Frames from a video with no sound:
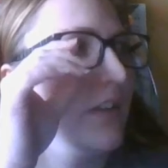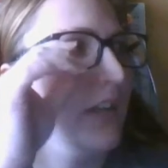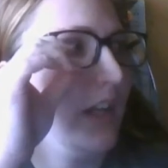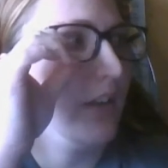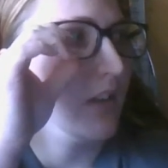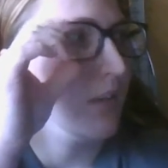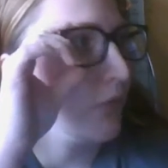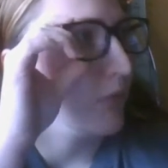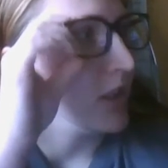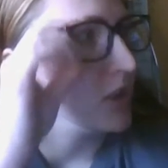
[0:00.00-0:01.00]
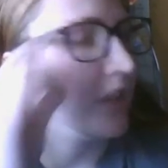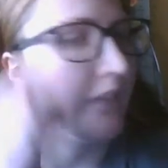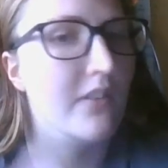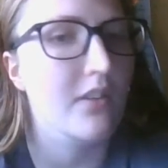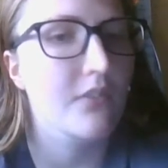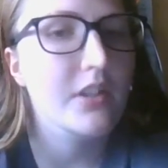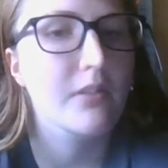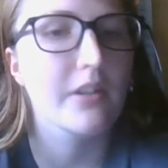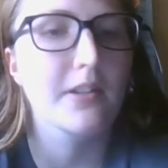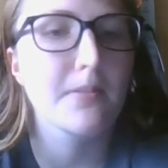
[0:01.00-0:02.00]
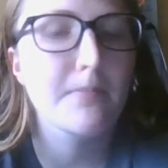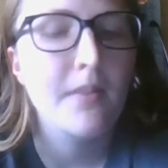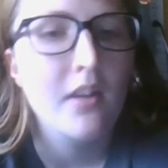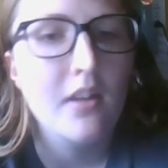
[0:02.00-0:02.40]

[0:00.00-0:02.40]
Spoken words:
and I was watching TV with him.